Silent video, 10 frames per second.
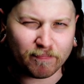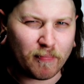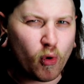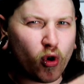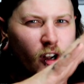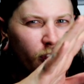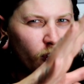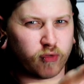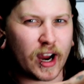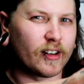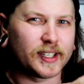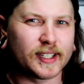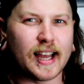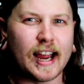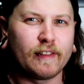more on the rarer
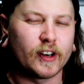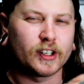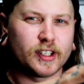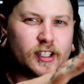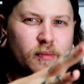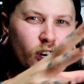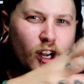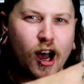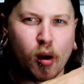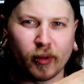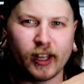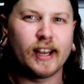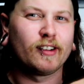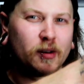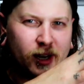side versus the more
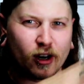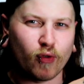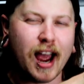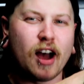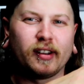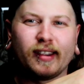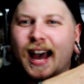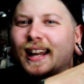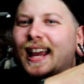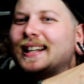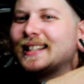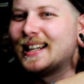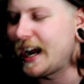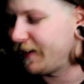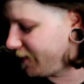commonly going to be around that 8 to
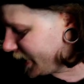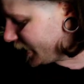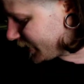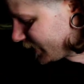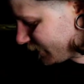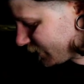9 feet.